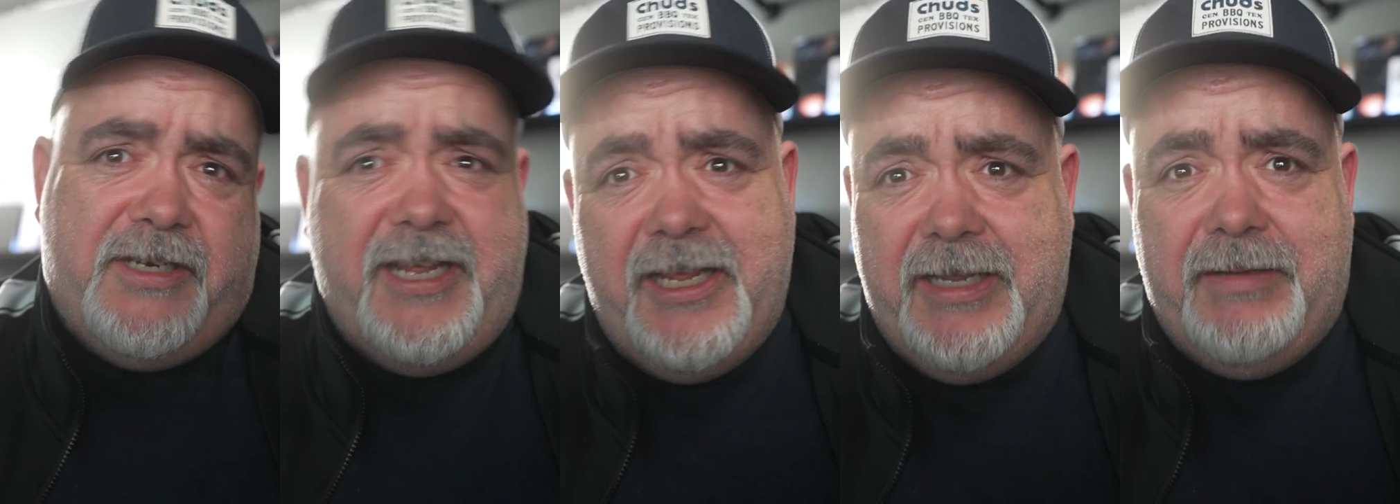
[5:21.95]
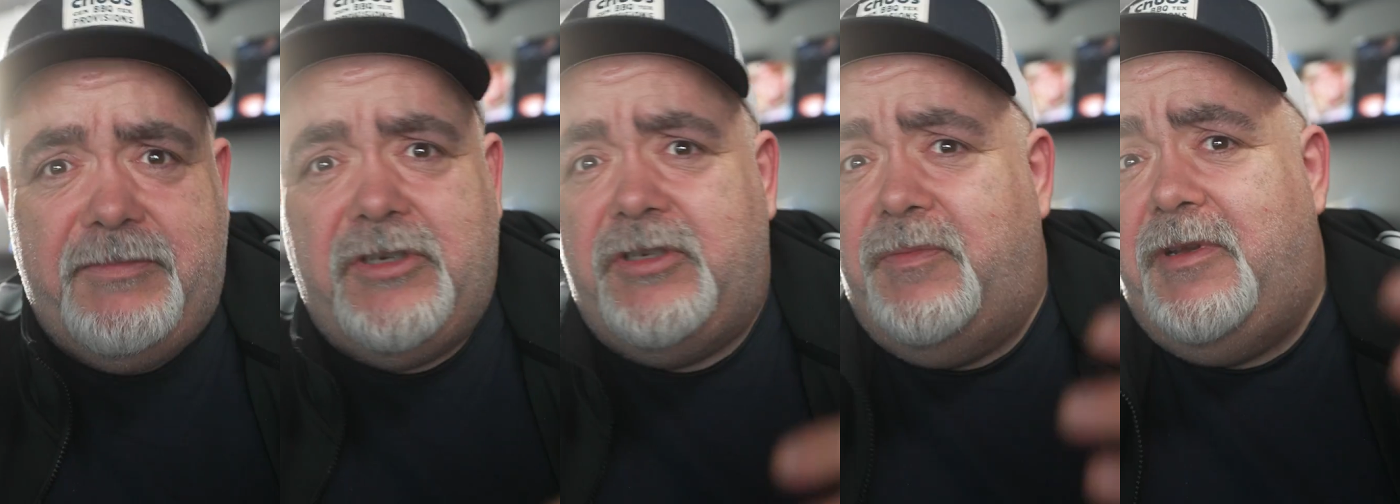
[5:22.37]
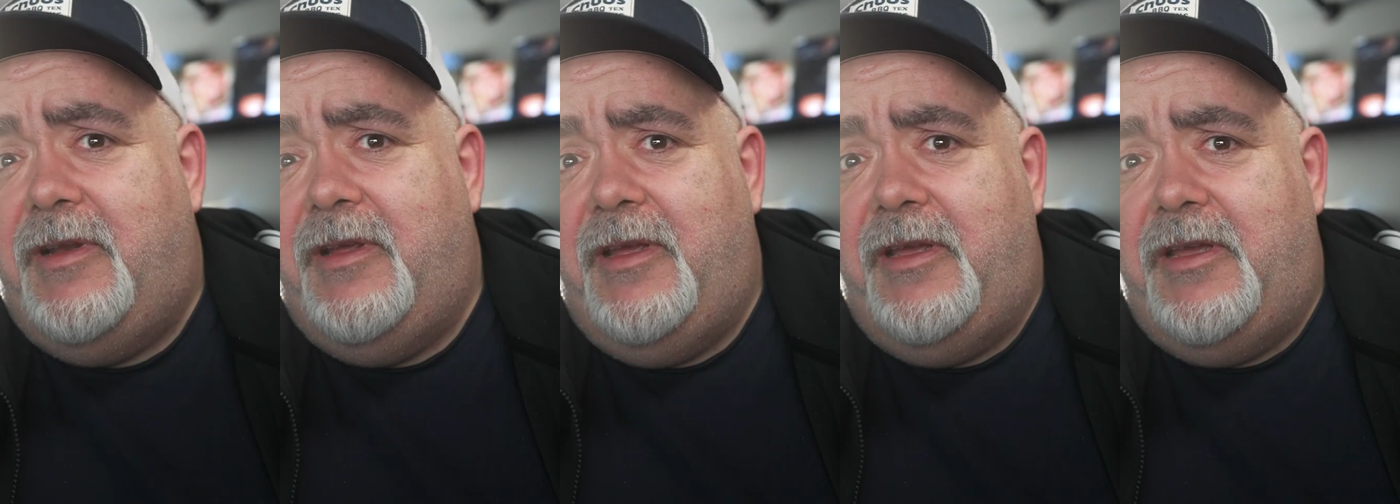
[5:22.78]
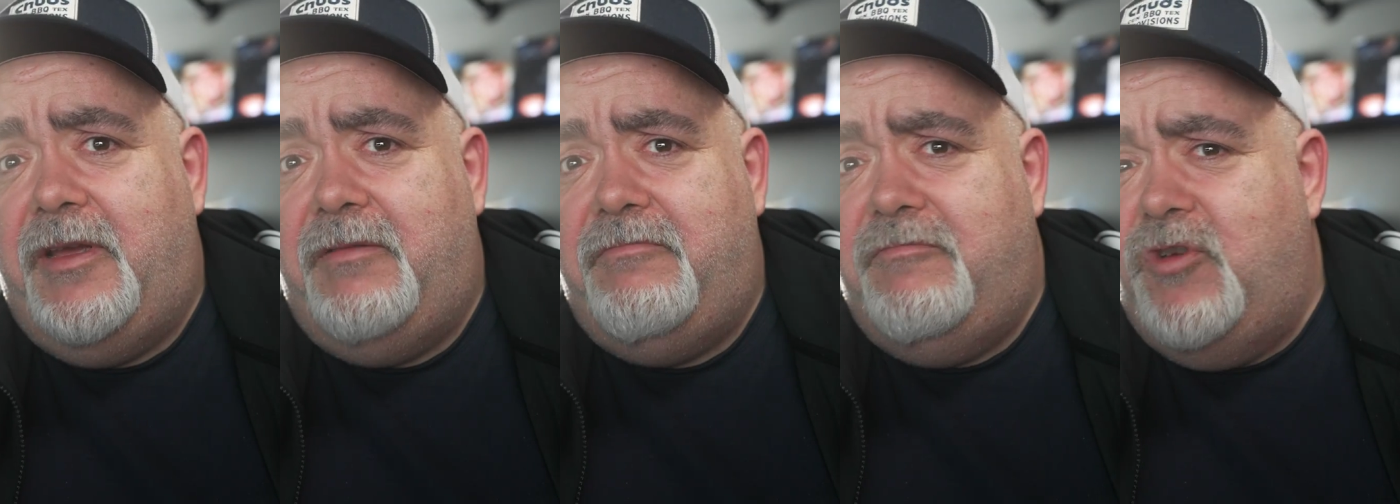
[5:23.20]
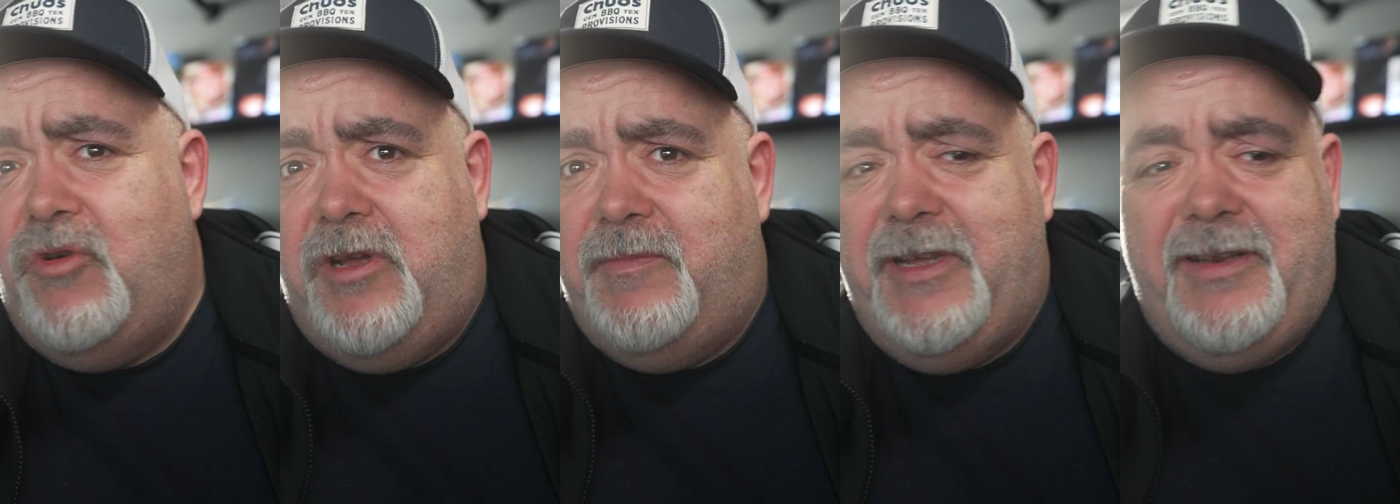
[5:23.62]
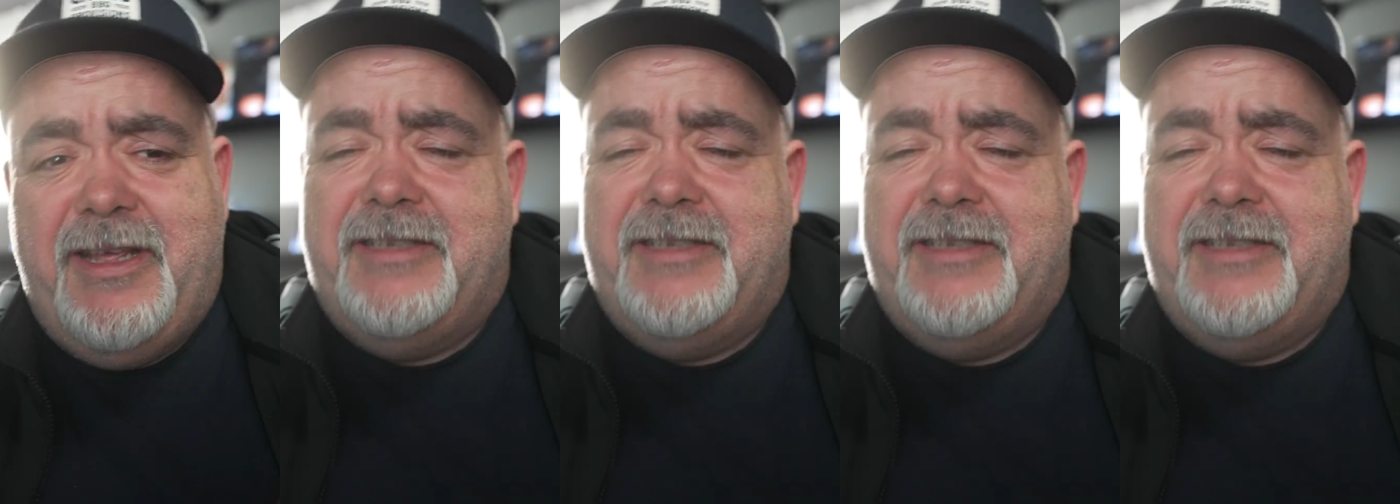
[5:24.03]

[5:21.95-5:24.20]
Teams or something like Google Meet,